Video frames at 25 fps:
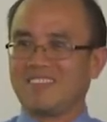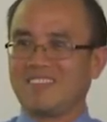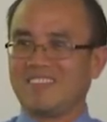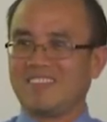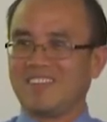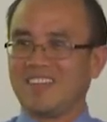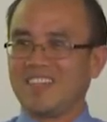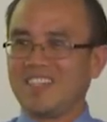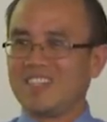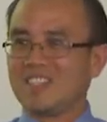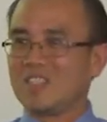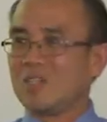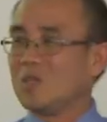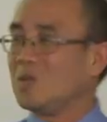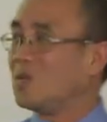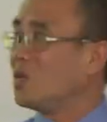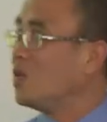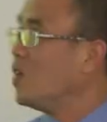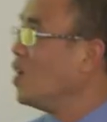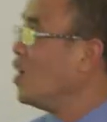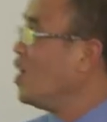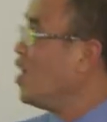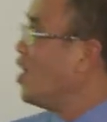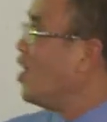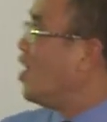All right,
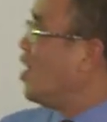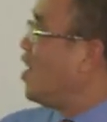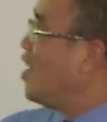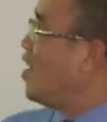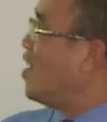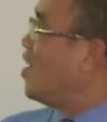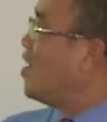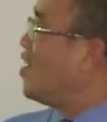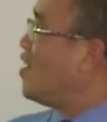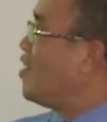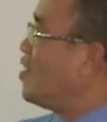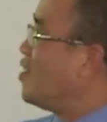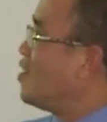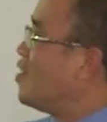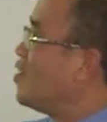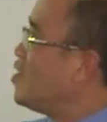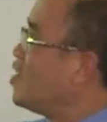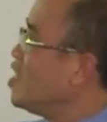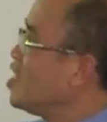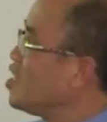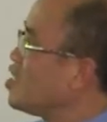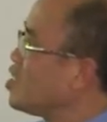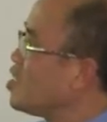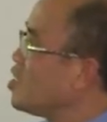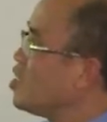so
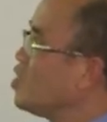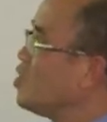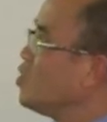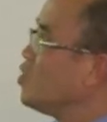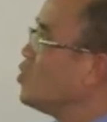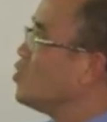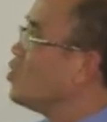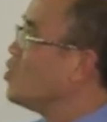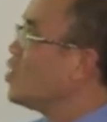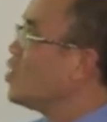these two